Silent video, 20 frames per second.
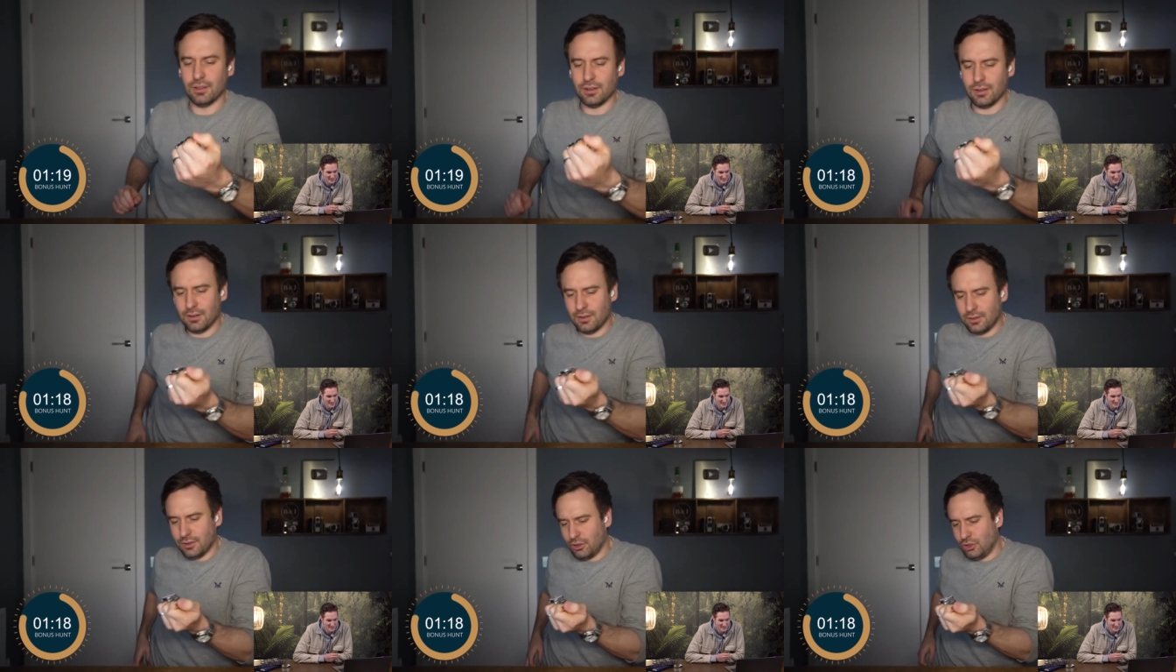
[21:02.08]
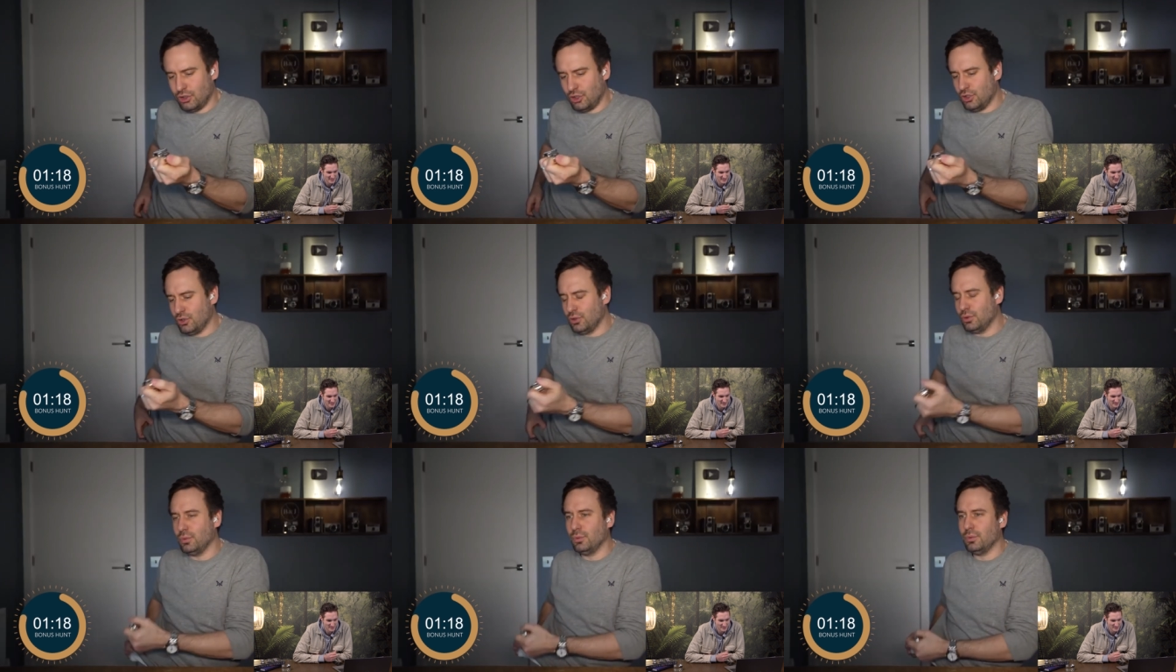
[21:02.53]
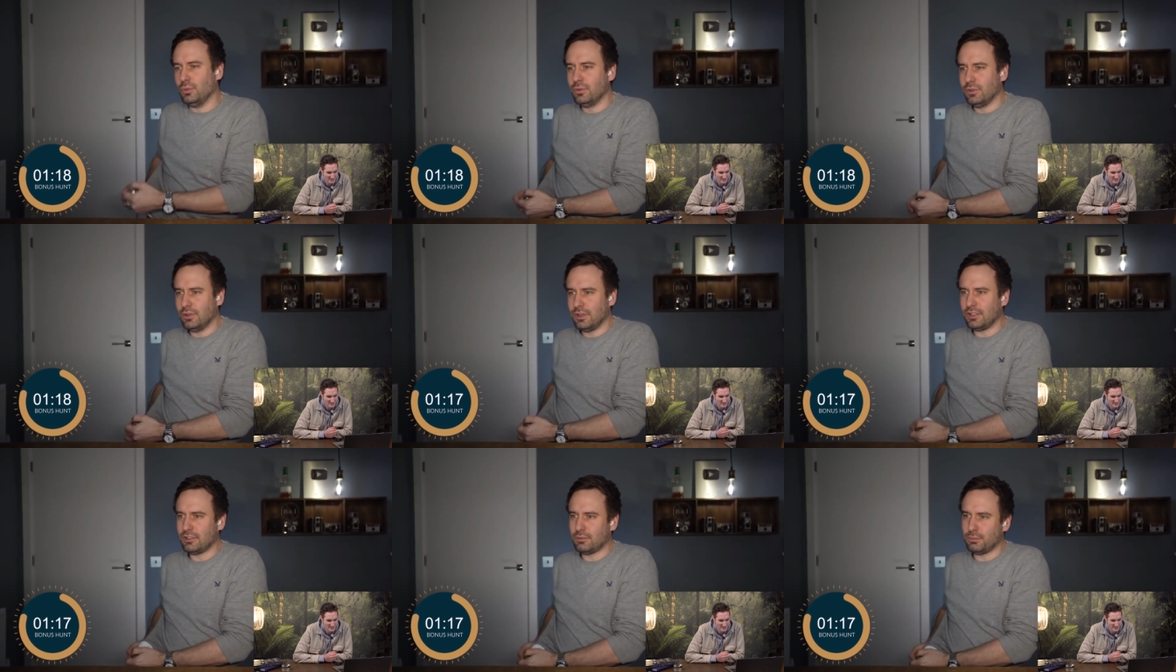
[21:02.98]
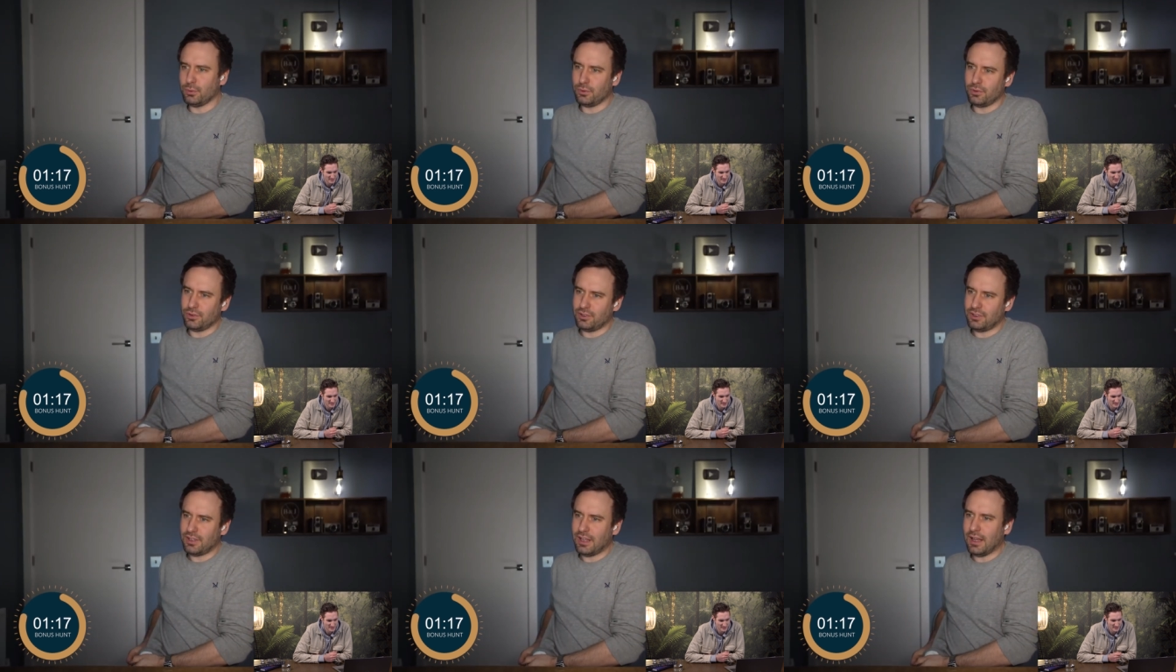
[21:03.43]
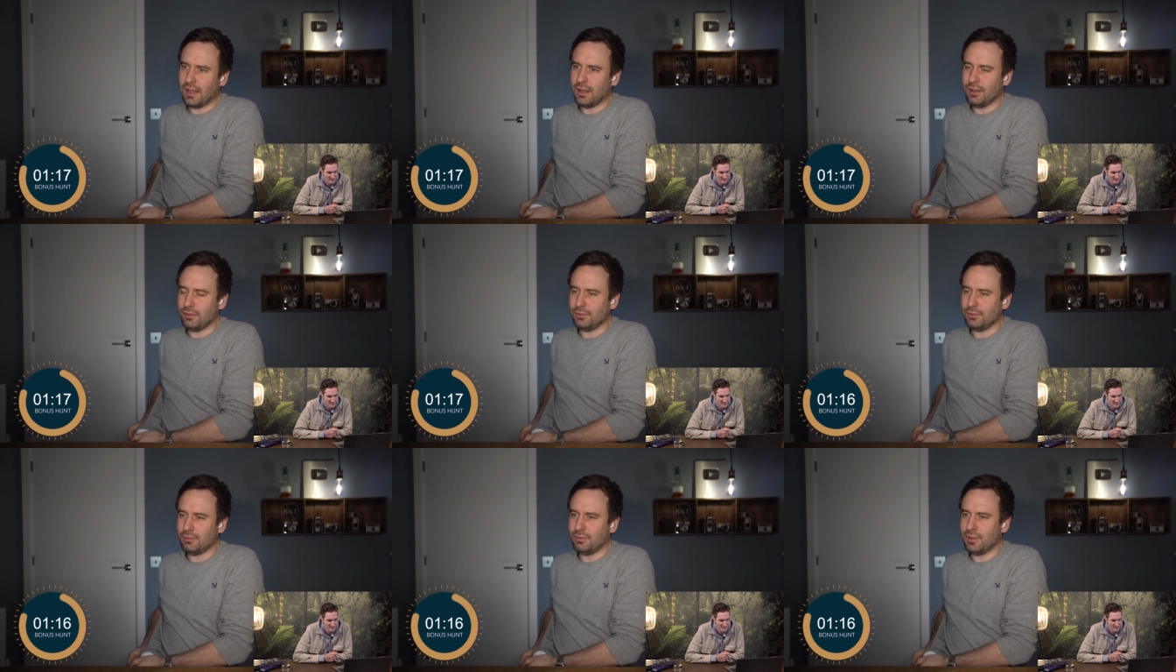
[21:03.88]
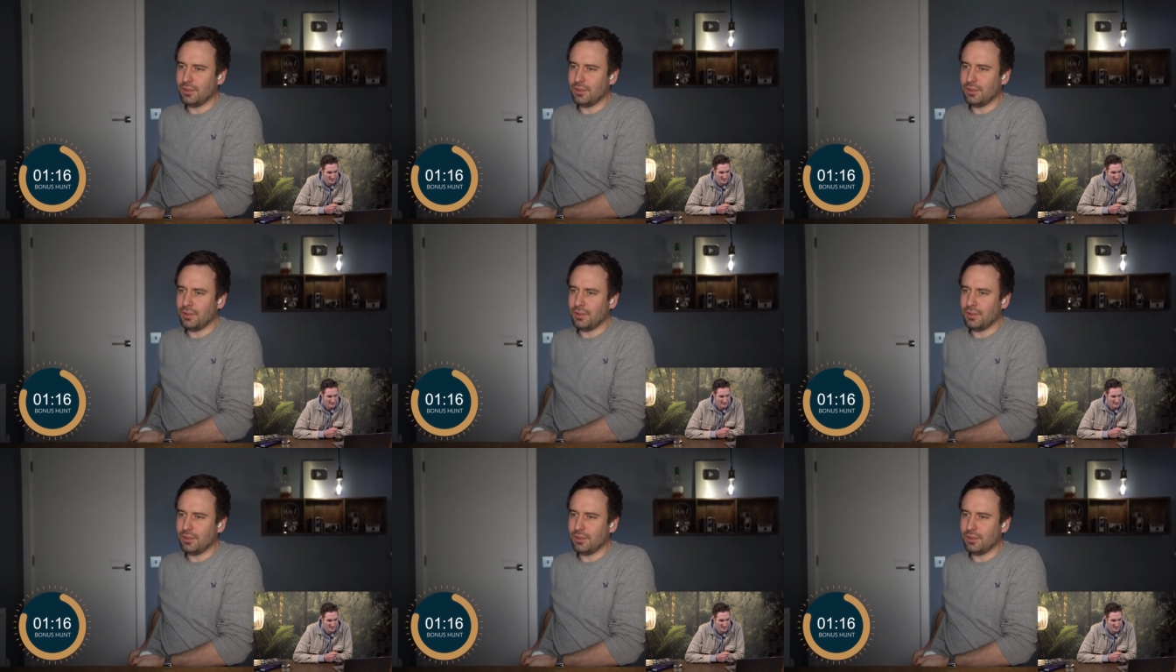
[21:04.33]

the, the new Explorers have